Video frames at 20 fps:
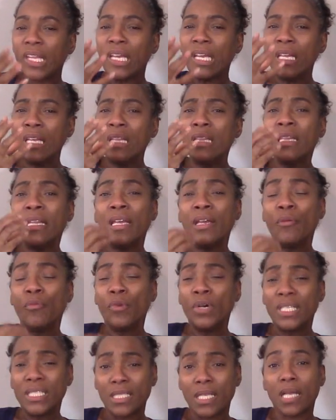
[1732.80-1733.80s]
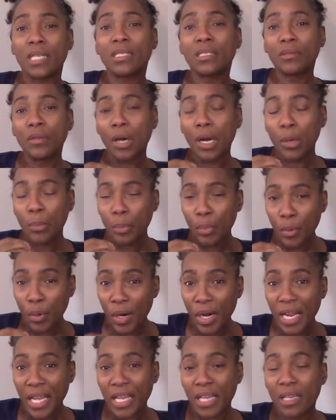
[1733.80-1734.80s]
and then once I start
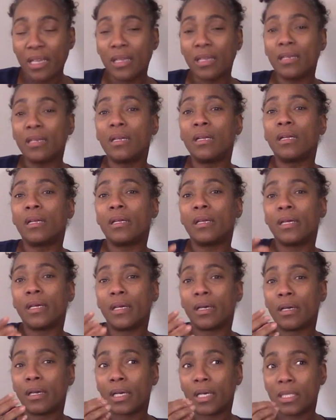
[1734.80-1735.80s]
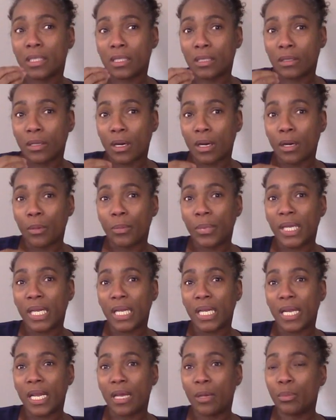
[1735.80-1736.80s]
praying, I start
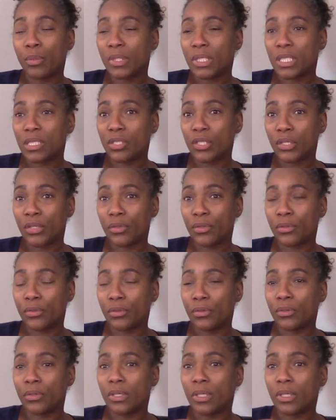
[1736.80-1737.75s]
being able to